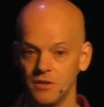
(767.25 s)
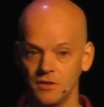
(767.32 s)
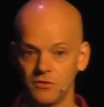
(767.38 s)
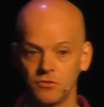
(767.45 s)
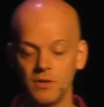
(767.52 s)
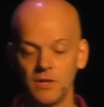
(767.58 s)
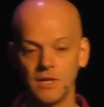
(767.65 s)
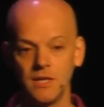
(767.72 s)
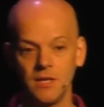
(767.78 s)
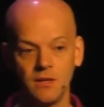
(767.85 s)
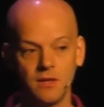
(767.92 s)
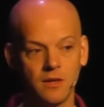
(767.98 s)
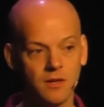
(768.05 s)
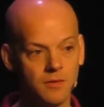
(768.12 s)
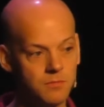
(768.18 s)
It's
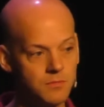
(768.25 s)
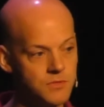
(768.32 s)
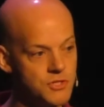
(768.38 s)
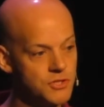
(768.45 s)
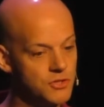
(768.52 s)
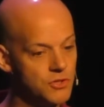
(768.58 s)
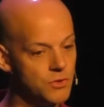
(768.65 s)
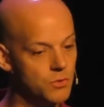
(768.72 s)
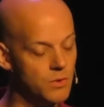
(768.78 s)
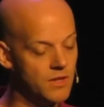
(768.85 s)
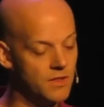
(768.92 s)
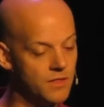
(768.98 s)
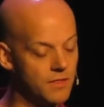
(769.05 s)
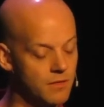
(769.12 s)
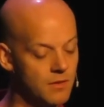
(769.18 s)
really to do
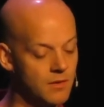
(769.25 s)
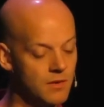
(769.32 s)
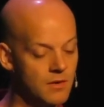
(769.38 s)
with